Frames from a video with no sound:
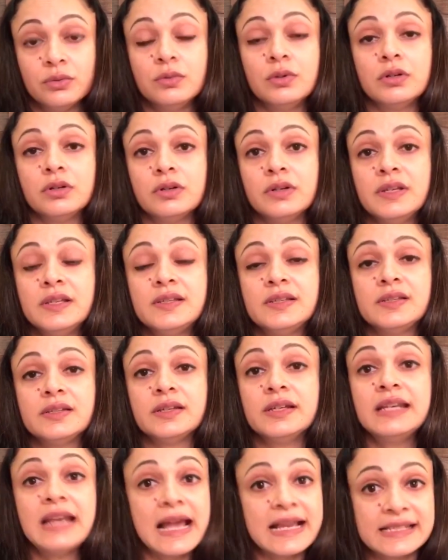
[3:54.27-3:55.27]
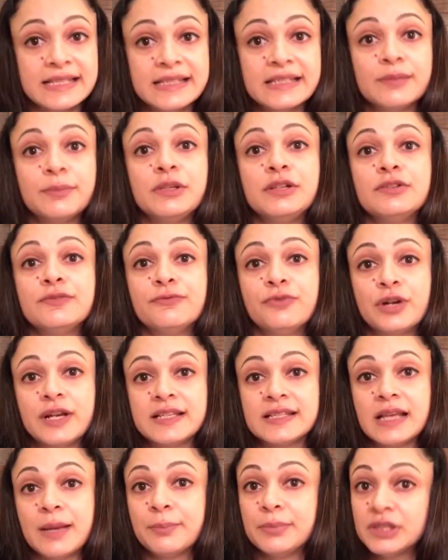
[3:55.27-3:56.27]
is inaccessible, for
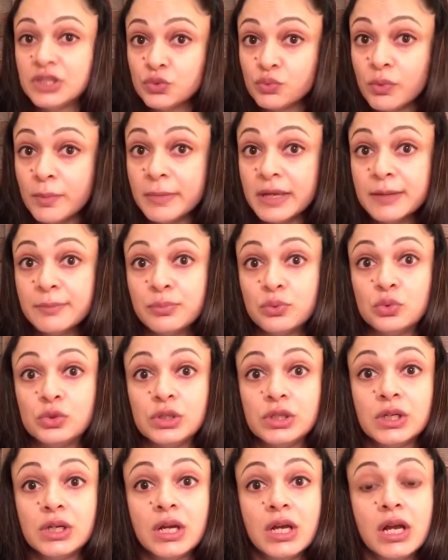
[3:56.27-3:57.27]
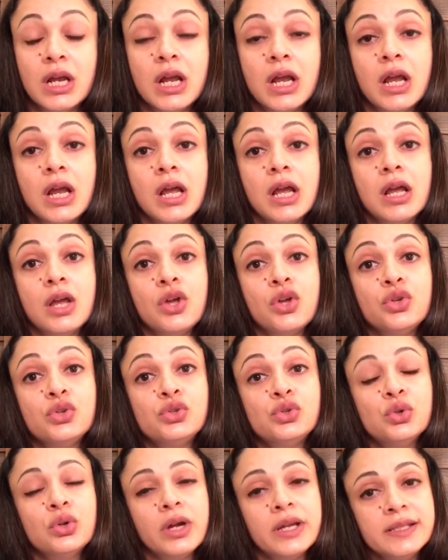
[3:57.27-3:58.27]
example the swimming pool.
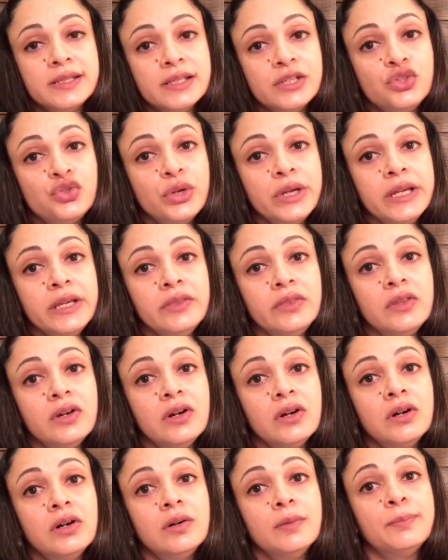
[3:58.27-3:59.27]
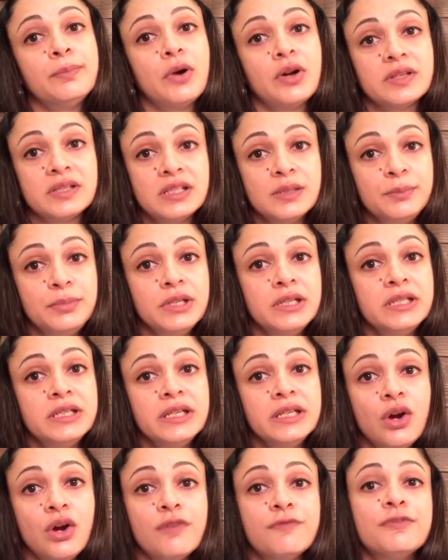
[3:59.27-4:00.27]
So considering the
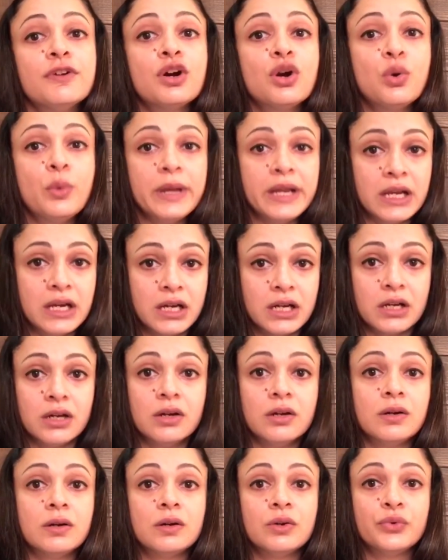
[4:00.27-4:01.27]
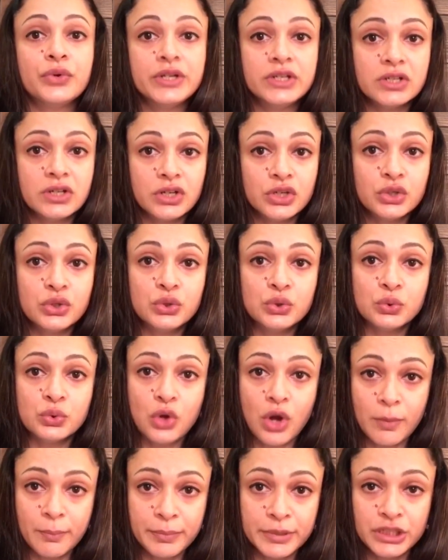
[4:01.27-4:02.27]
possibility a quick return to
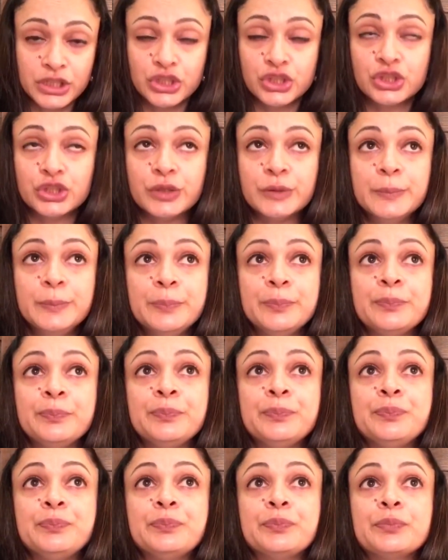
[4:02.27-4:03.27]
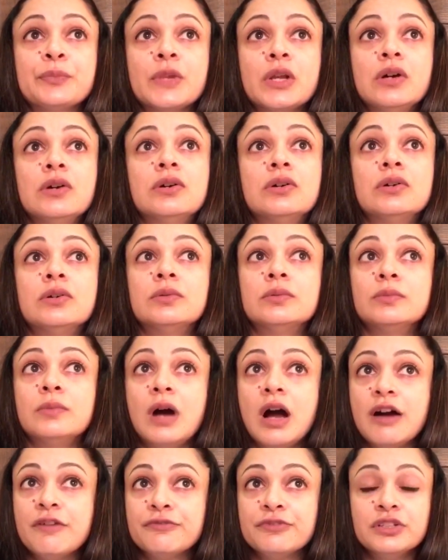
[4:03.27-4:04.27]
competition
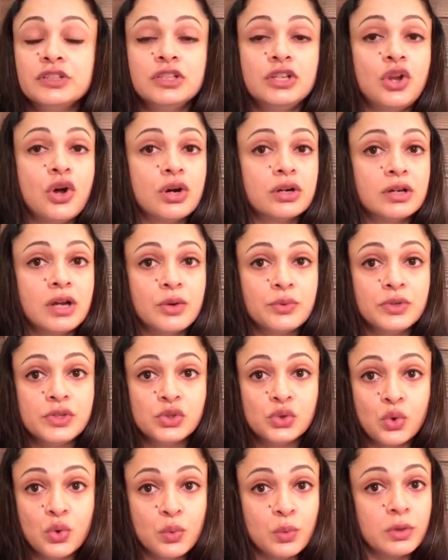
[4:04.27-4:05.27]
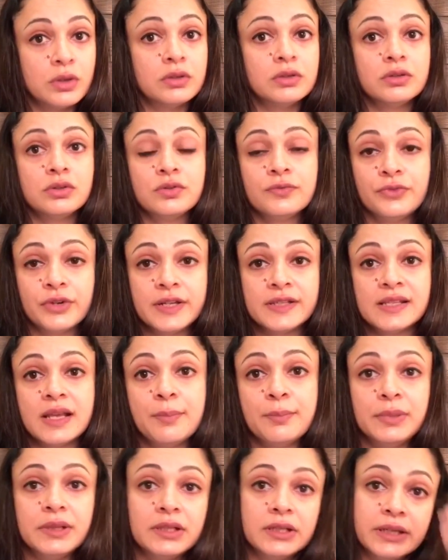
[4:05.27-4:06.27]
after the lockdown is over, so for
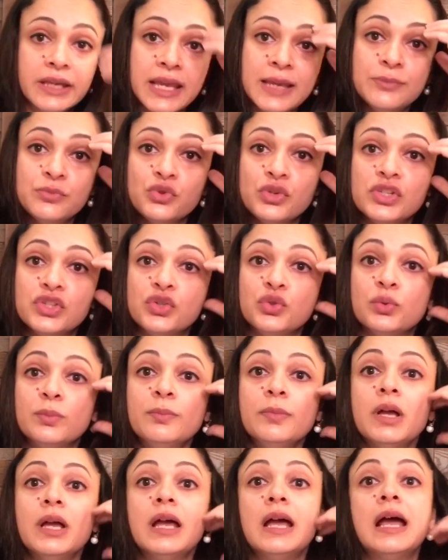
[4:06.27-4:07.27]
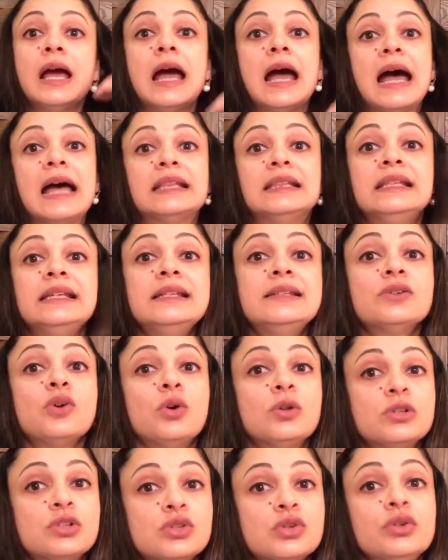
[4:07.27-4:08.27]
example the games resume, athletes
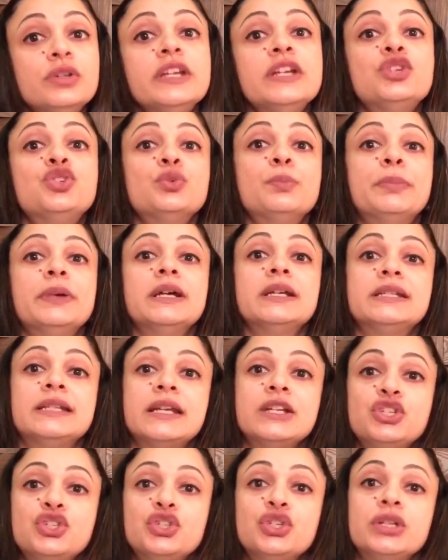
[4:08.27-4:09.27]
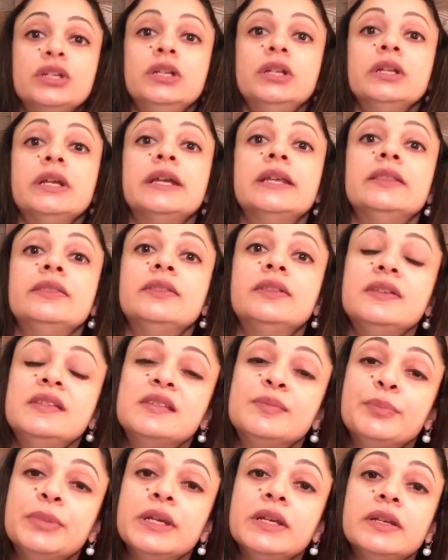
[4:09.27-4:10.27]
also need to pay attention in
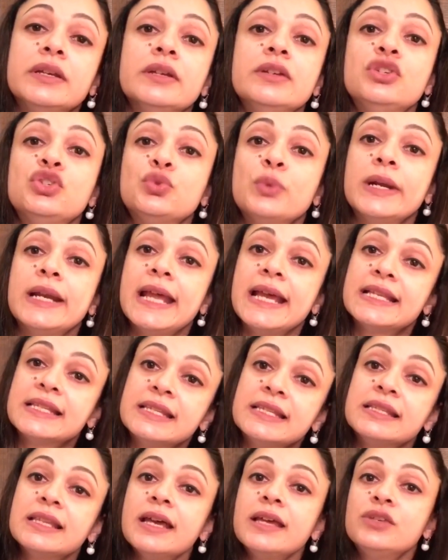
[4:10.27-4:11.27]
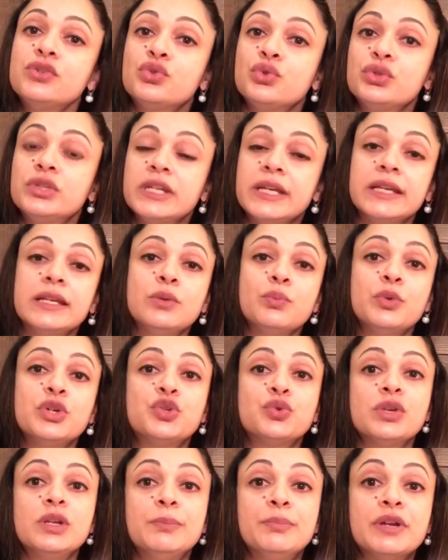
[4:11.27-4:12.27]
this period to an exercise routine
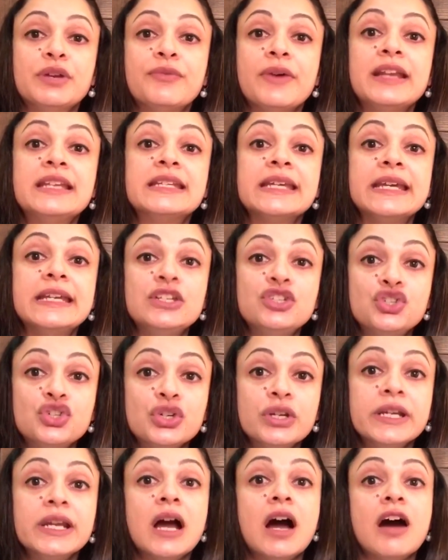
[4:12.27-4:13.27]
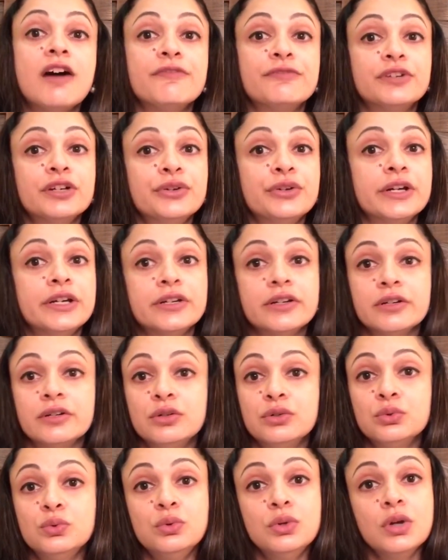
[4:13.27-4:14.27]
which will prevent injury after return to